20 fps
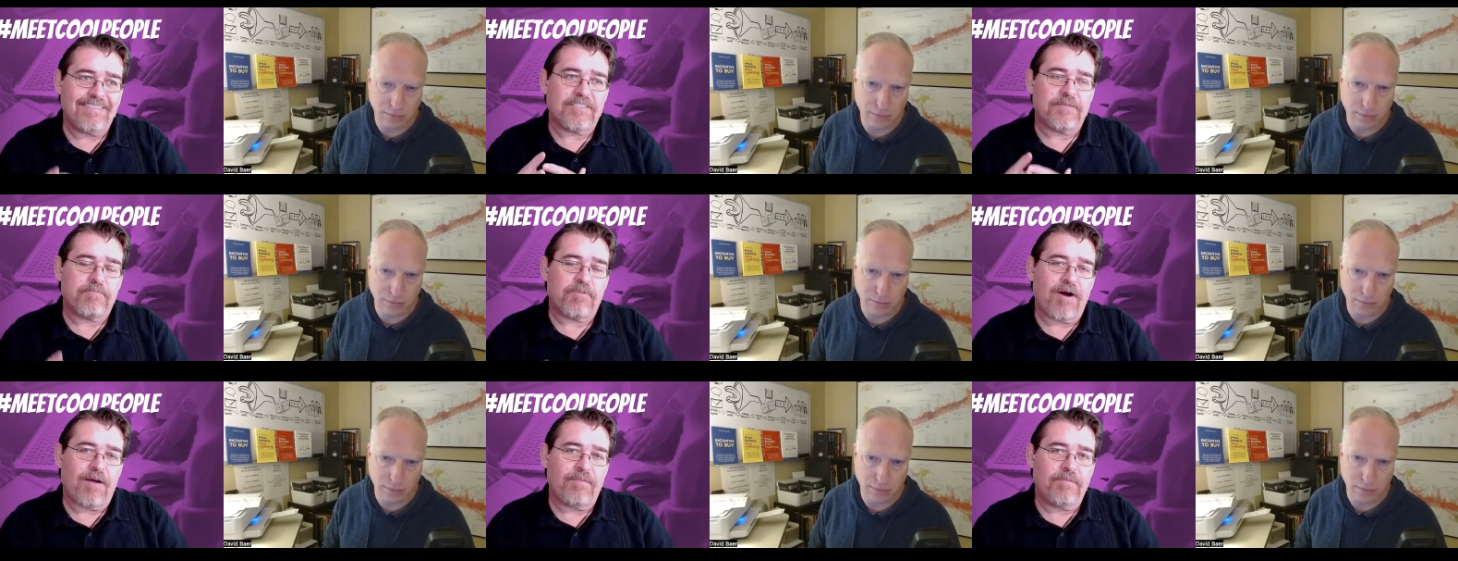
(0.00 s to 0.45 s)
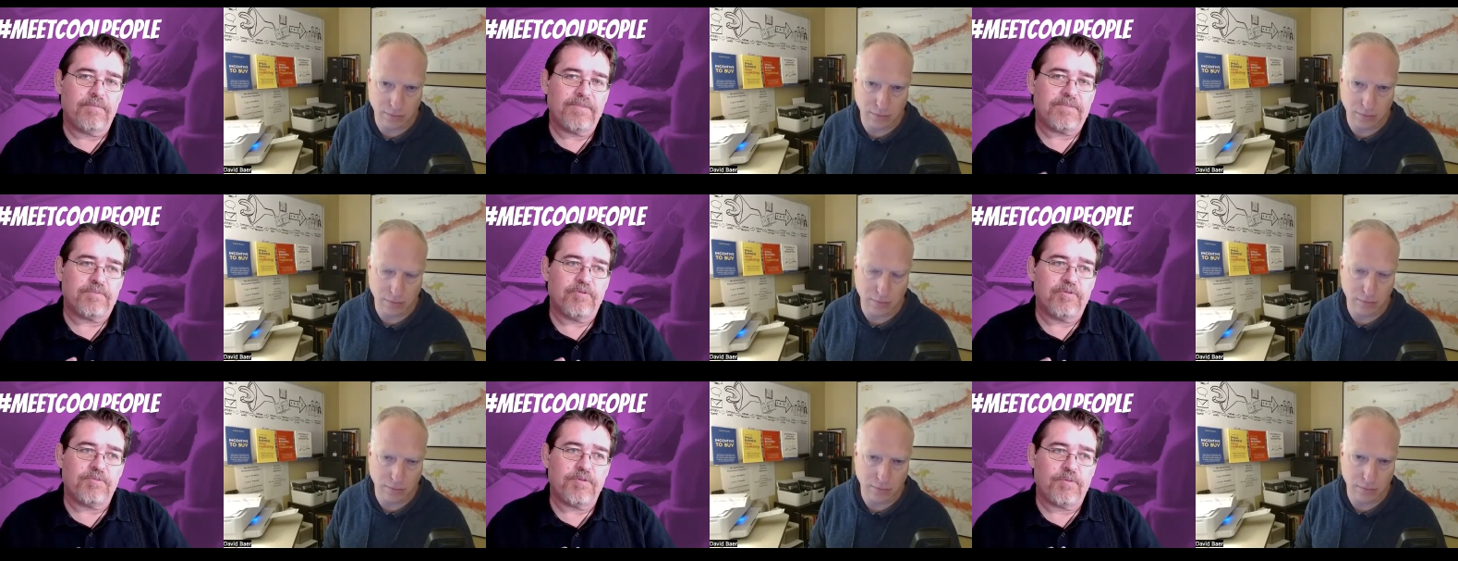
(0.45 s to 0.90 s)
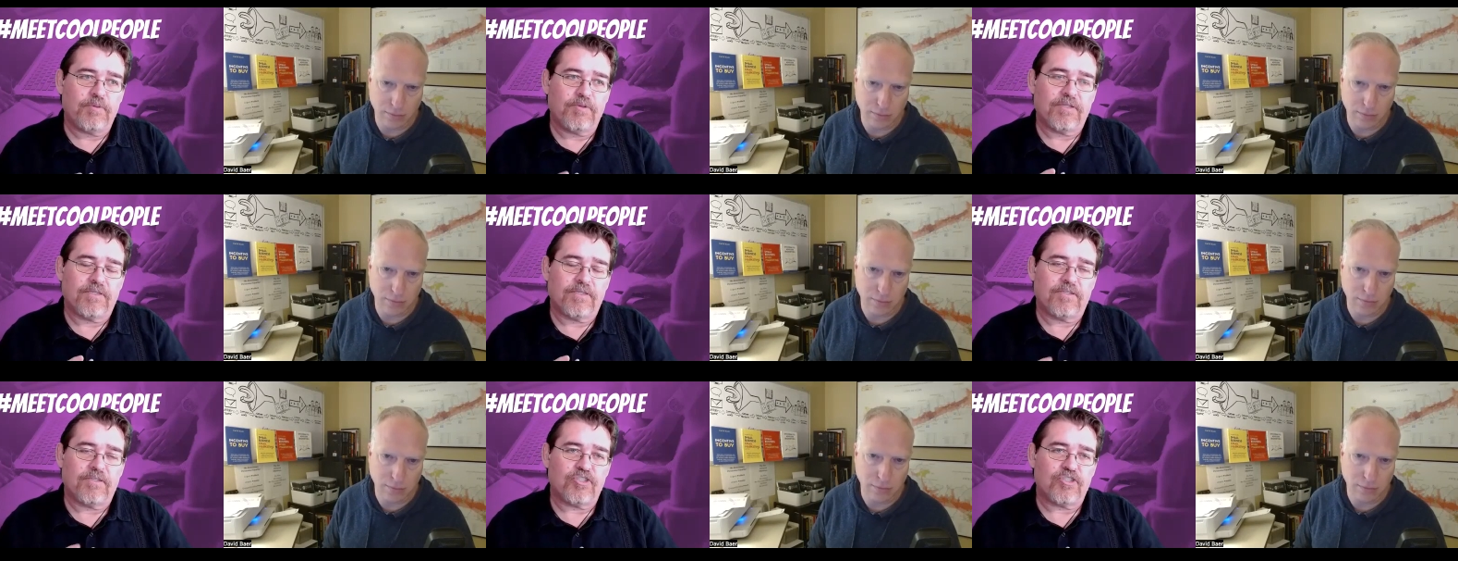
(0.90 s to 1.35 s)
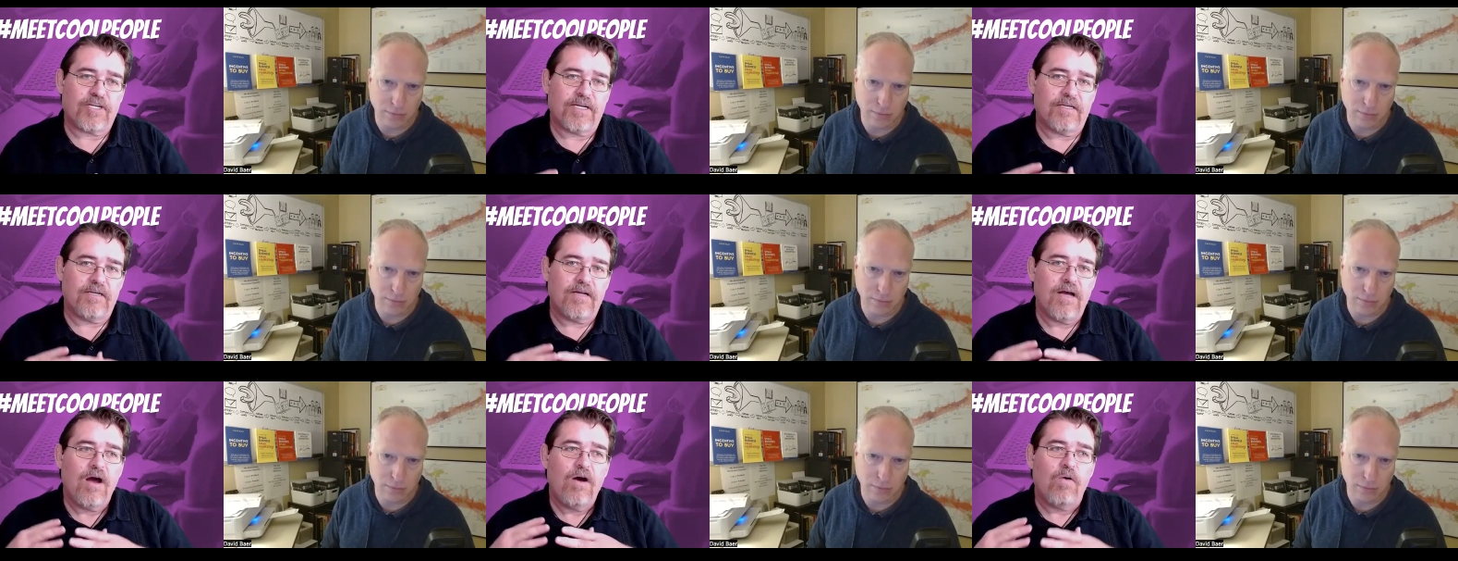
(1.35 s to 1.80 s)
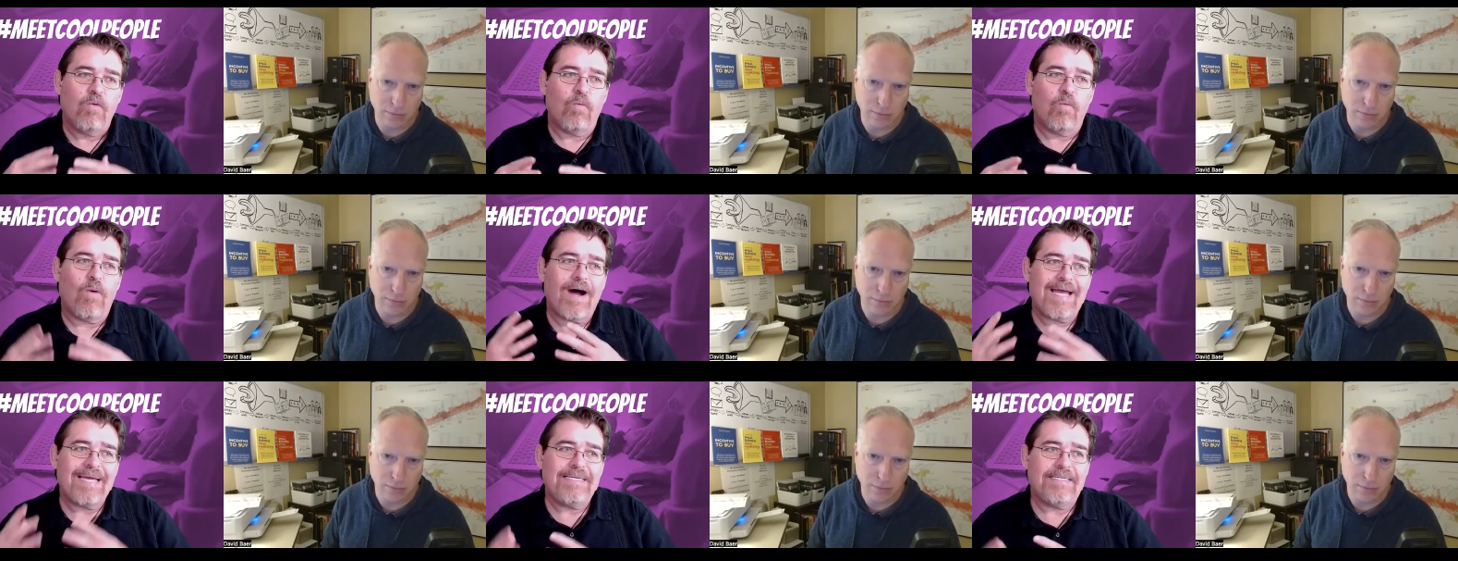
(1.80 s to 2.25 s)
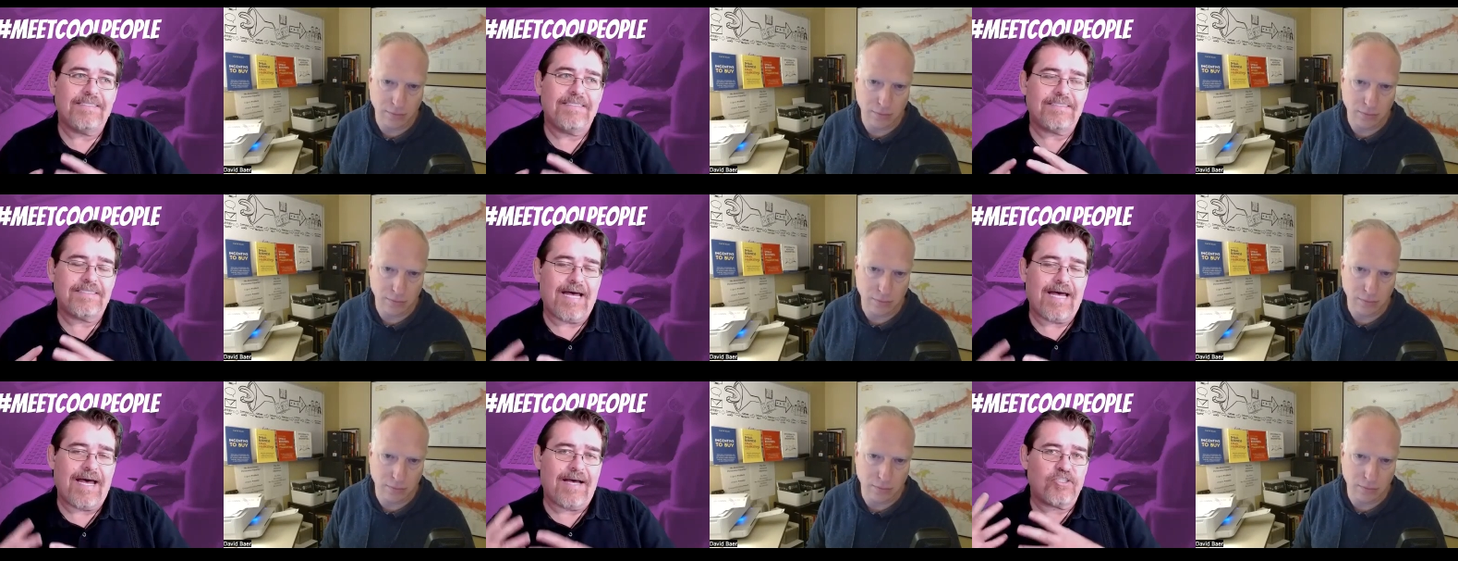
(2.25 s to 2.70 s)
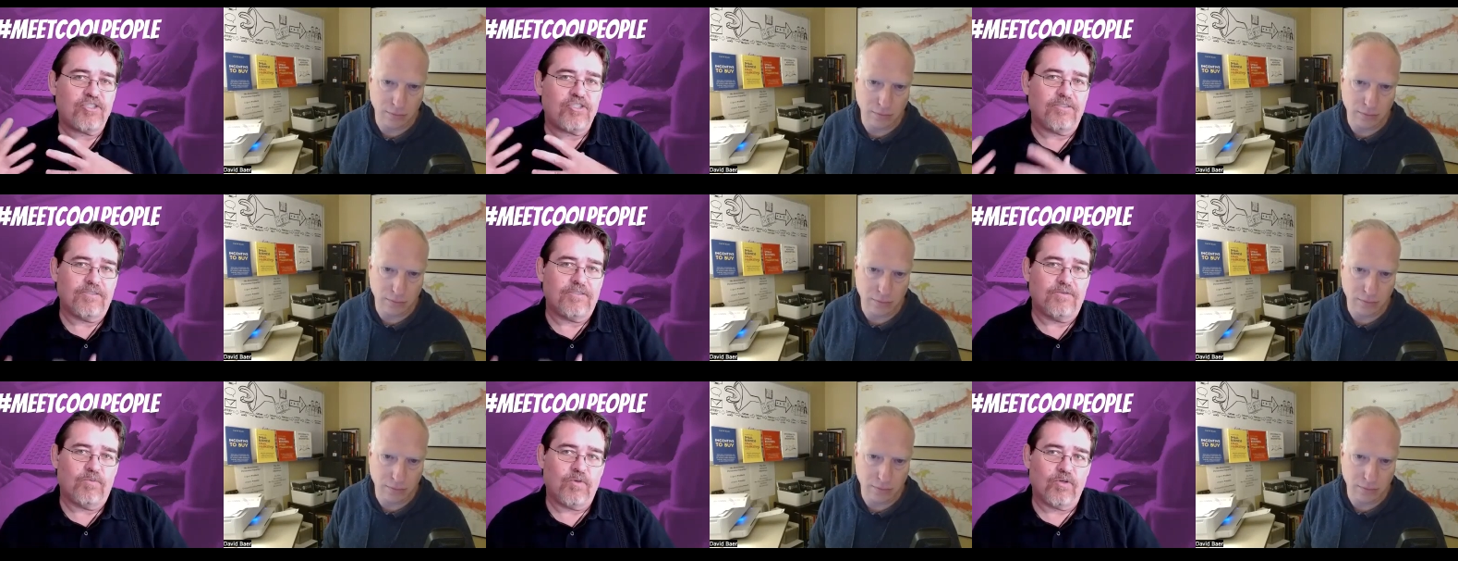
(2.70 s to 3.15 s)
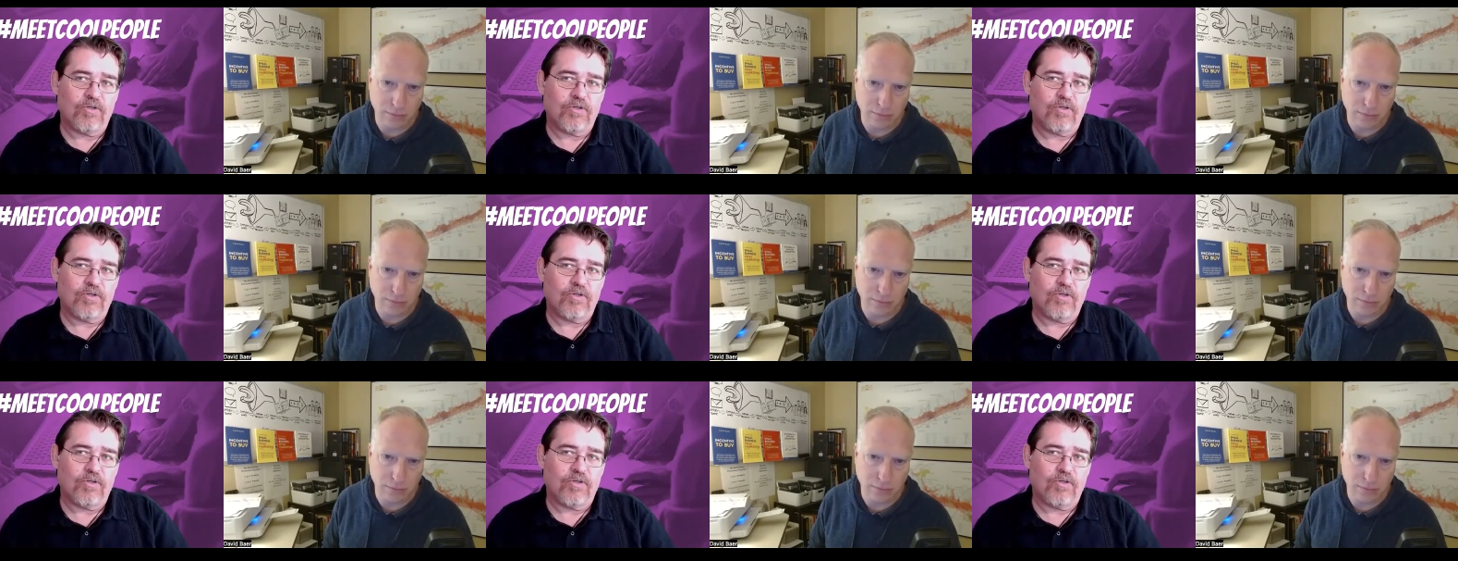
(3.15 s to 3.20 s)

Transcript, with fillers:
Speaker 1: The problem is most people don't understand, why does it actually